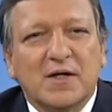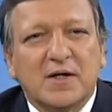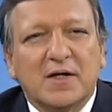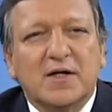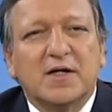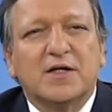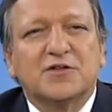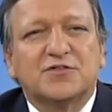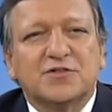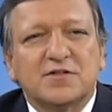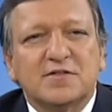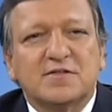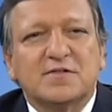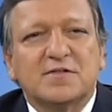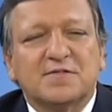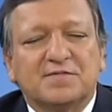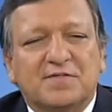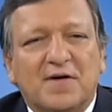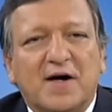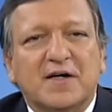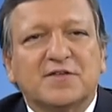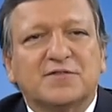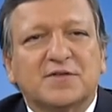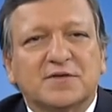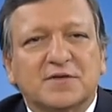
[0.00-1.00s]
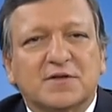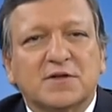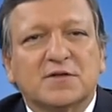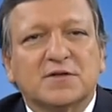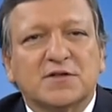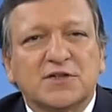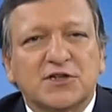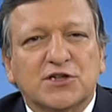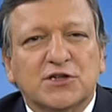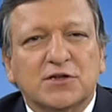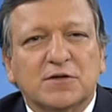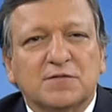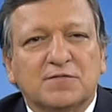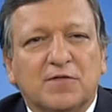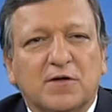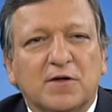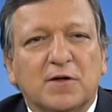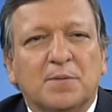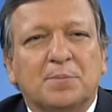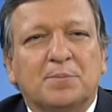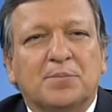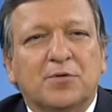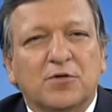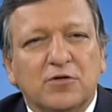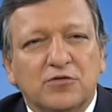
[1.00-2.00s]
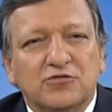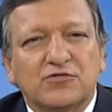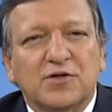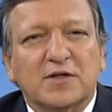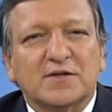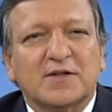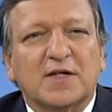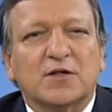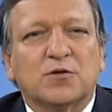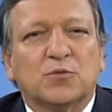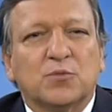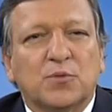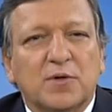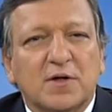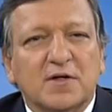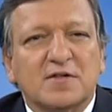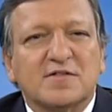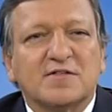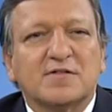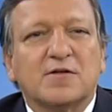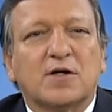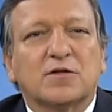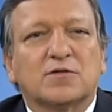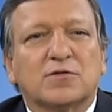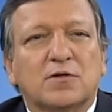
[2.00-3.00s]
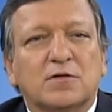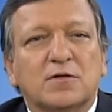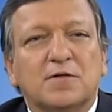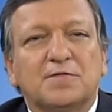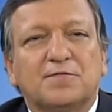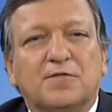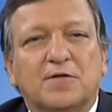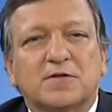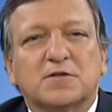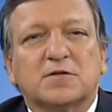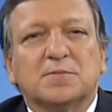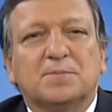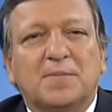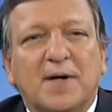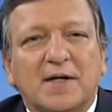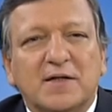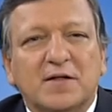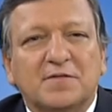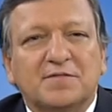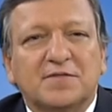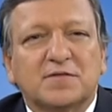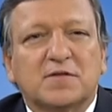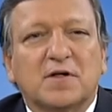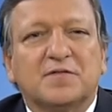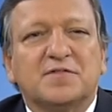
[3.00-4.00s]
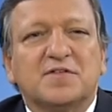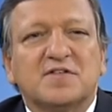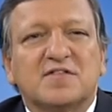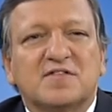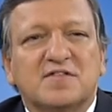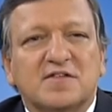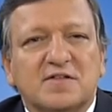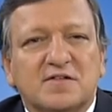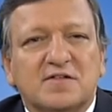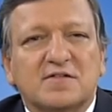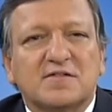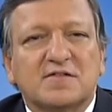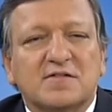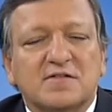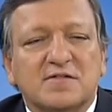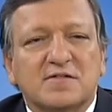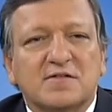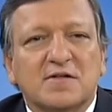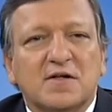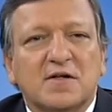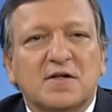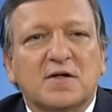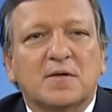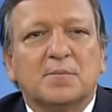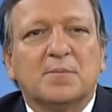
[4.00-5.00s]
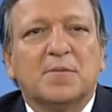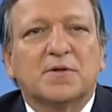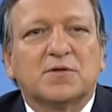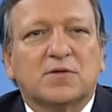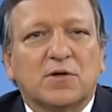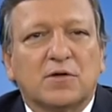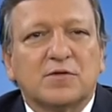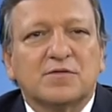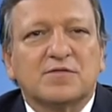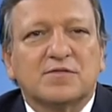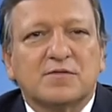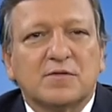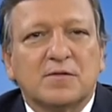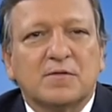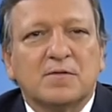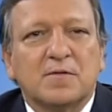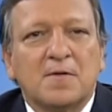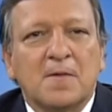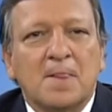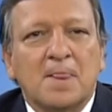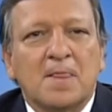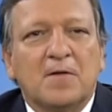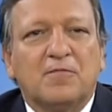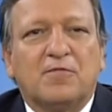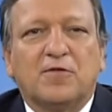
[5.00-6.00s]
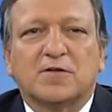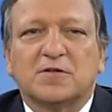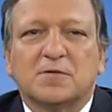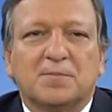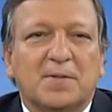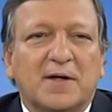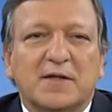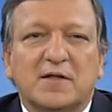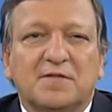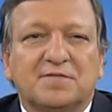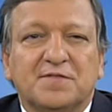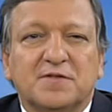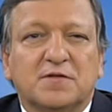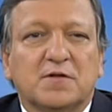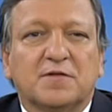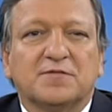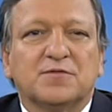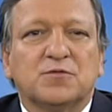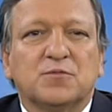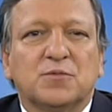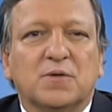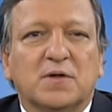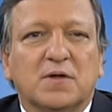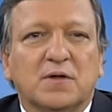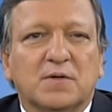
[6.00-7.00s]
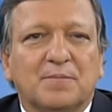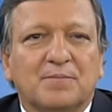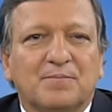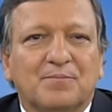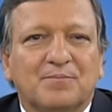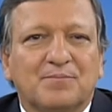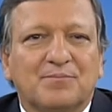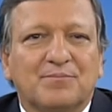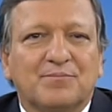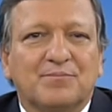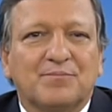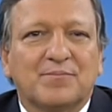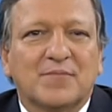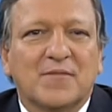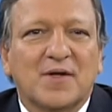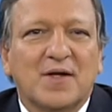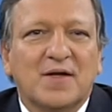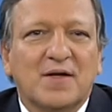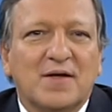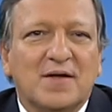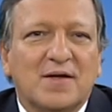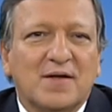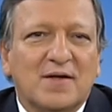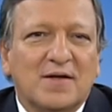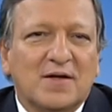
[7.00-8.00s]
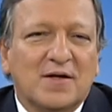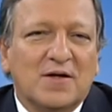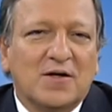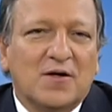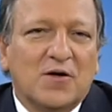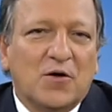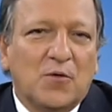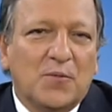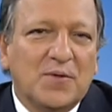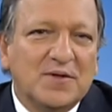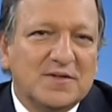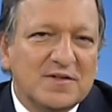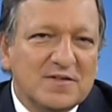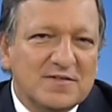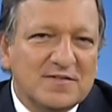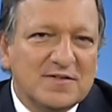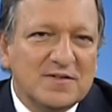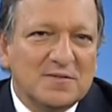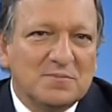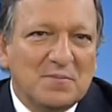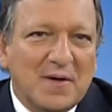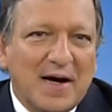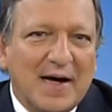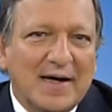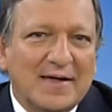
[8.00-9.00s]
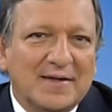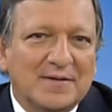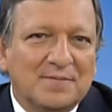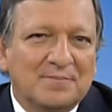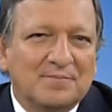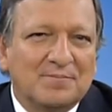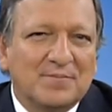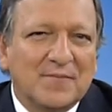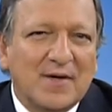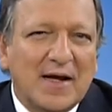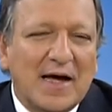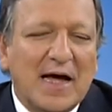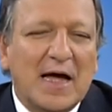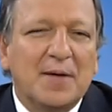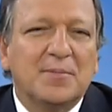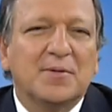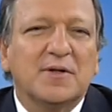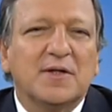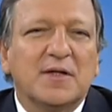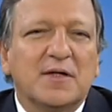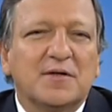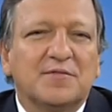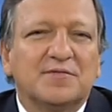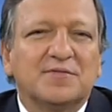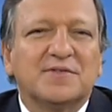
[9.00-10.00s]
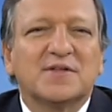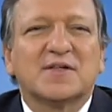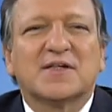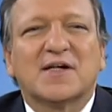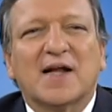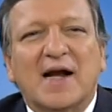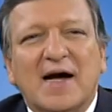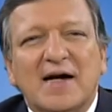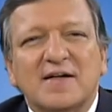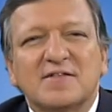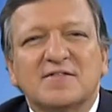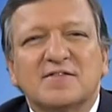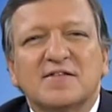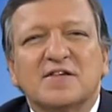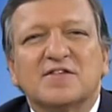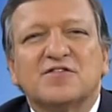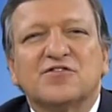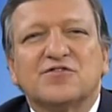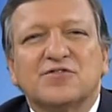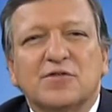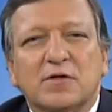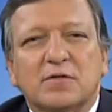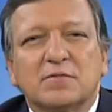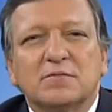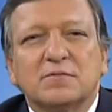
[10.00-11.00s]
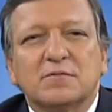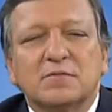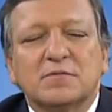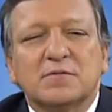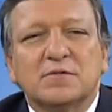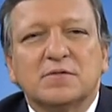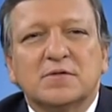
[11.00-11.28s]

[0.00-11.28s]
a justified recognition for a project that works not only for the benefit of its citizens, but also for the benefit of the world. With this in mind, I believe the crisis has shown